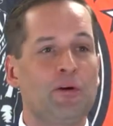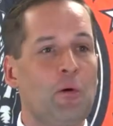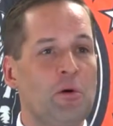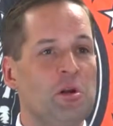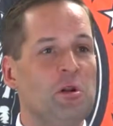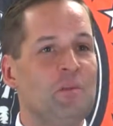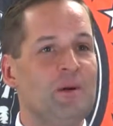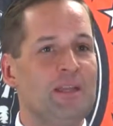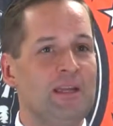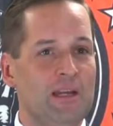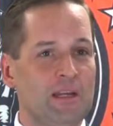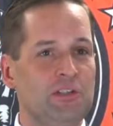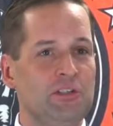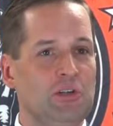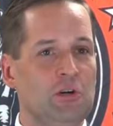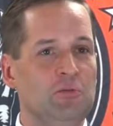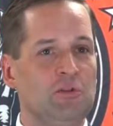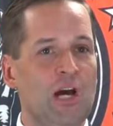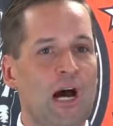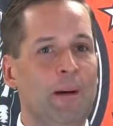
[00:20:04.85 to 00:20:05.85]
going to be the
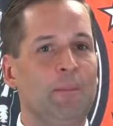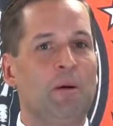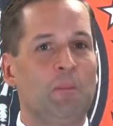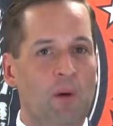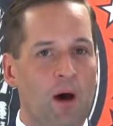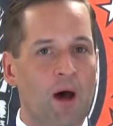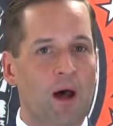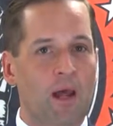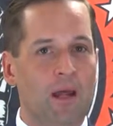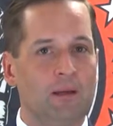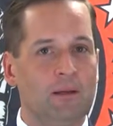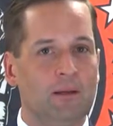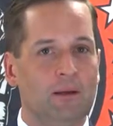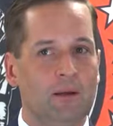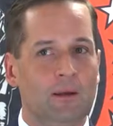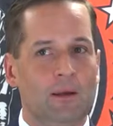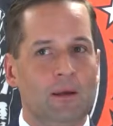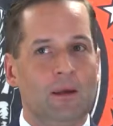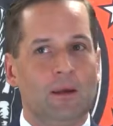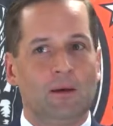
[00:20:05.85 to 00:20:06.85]
issue top of mind
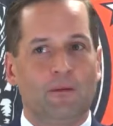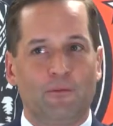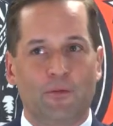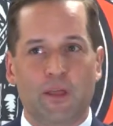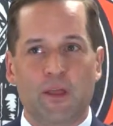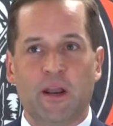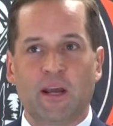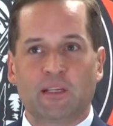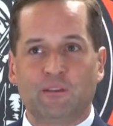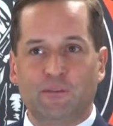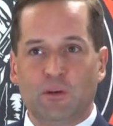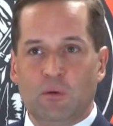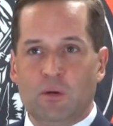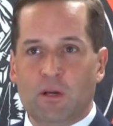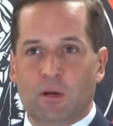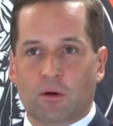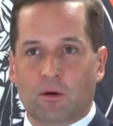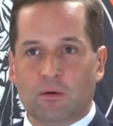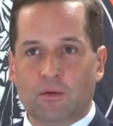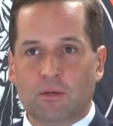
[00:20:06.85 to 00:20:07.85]
for the next few
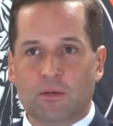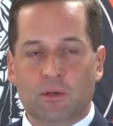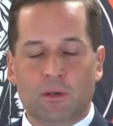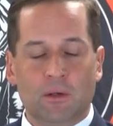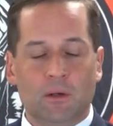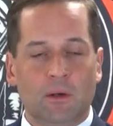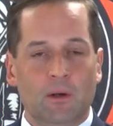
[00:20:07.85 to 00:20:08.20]
years.